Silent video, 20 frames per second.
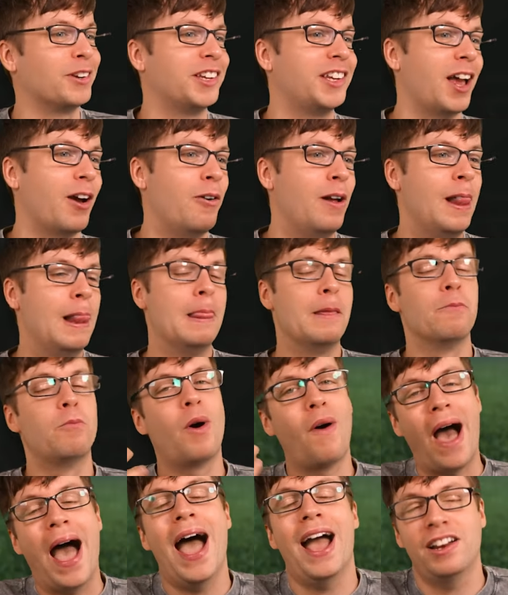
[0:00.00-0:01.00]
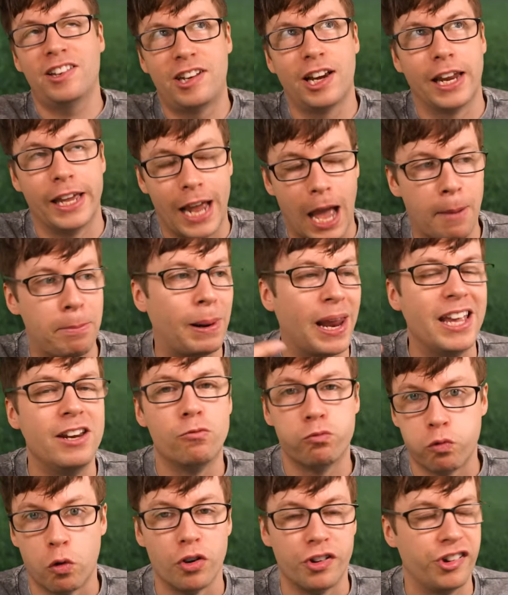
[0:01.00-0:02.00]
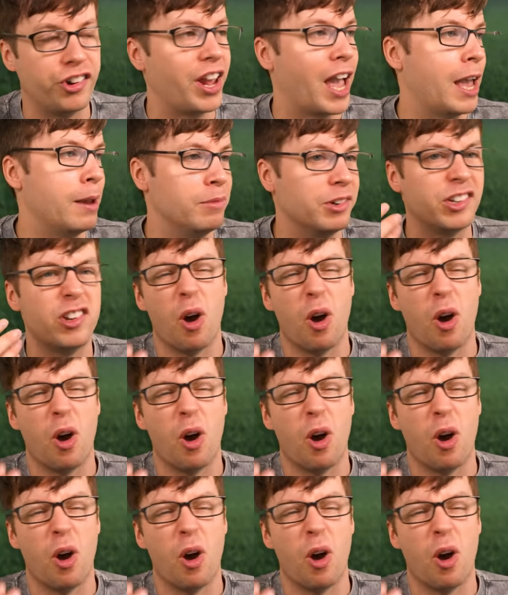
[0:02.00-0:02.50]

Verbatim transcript: So, well, actually, I played Rush games,